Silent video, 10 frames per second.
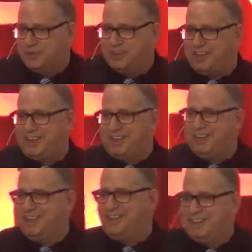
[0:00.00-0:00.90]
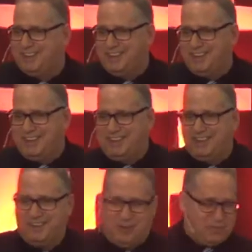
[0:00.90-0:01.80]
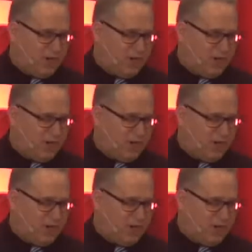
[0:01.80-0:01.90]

We're good. No